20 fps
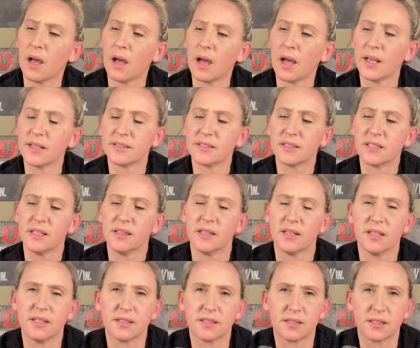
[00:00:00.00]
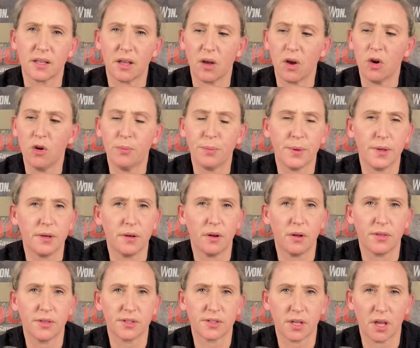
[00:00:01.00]
I see that it's open
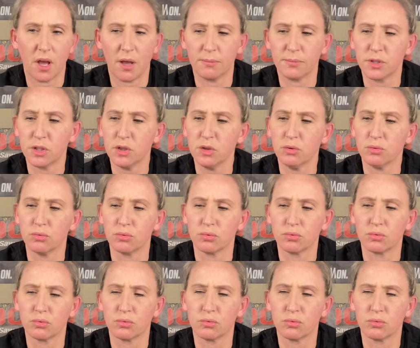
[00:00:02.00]
on the top too.